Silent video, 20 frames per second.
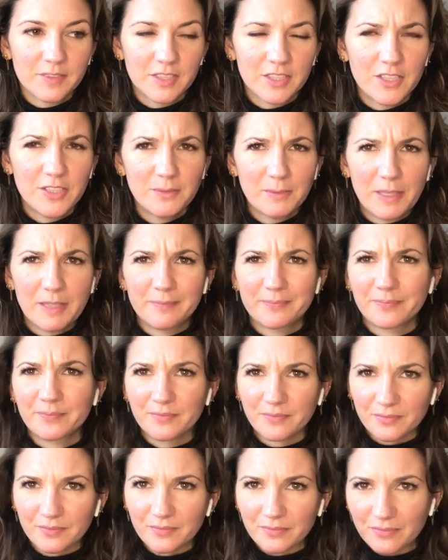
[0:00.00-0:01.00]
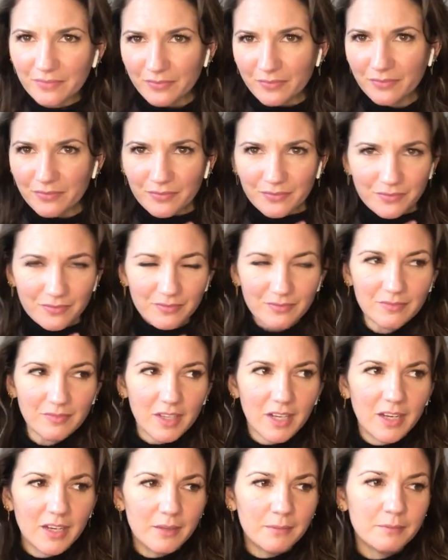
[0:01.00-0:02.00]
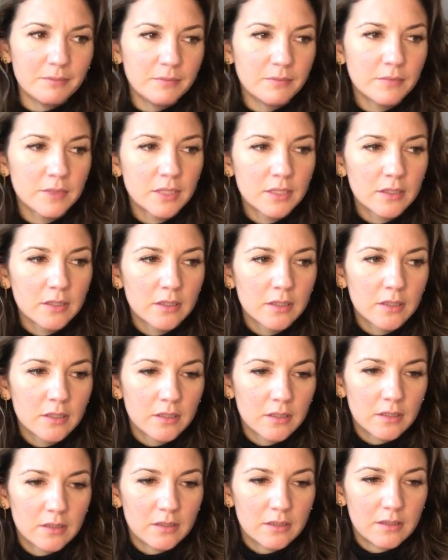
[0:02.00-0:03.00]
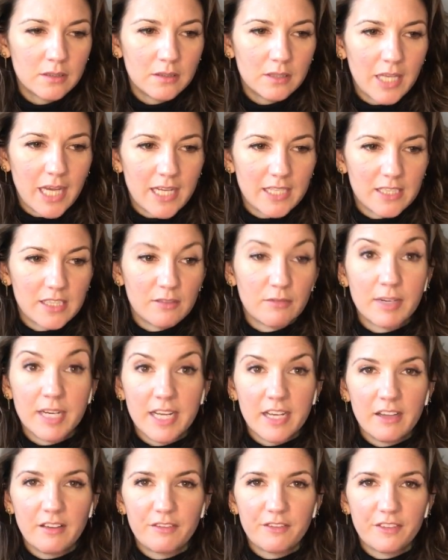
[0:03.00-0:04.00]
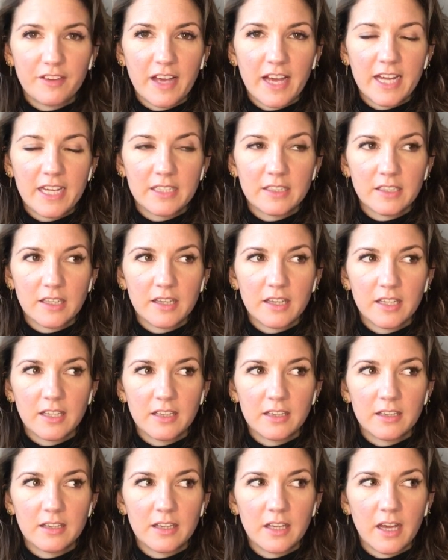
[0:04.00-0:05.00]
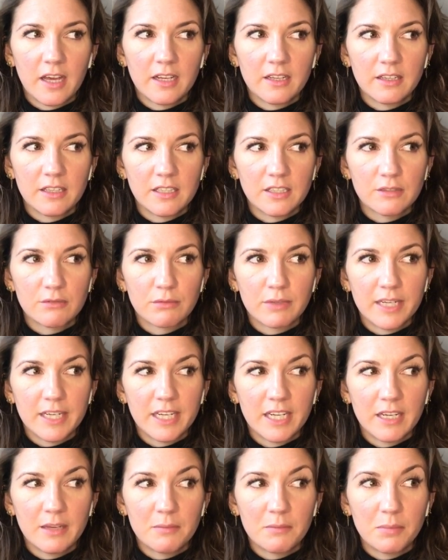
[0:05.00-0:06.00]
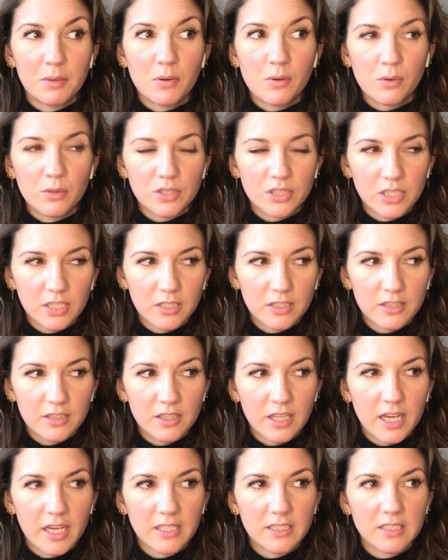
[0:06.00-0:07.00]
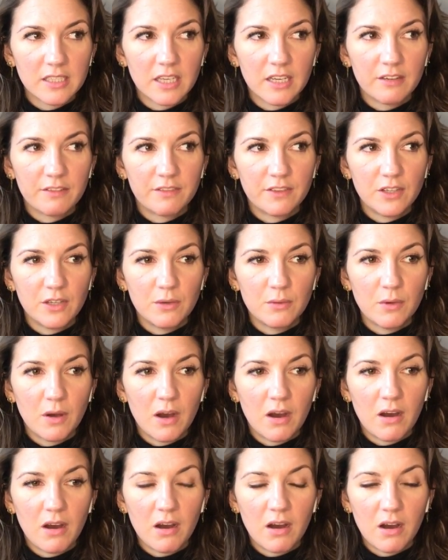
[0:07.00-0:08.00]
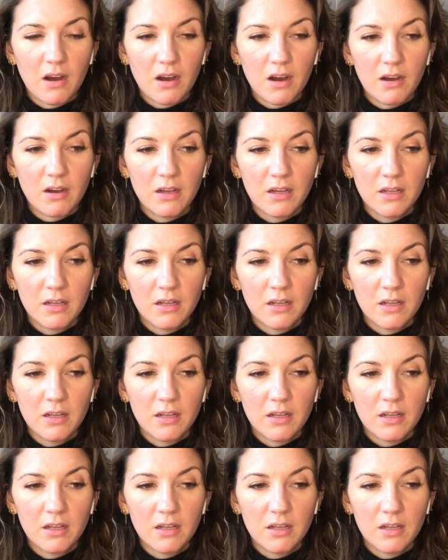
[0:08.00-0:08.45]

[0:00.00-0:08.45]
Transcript: excuse me, um, that's a relief and I think that is really important that if you are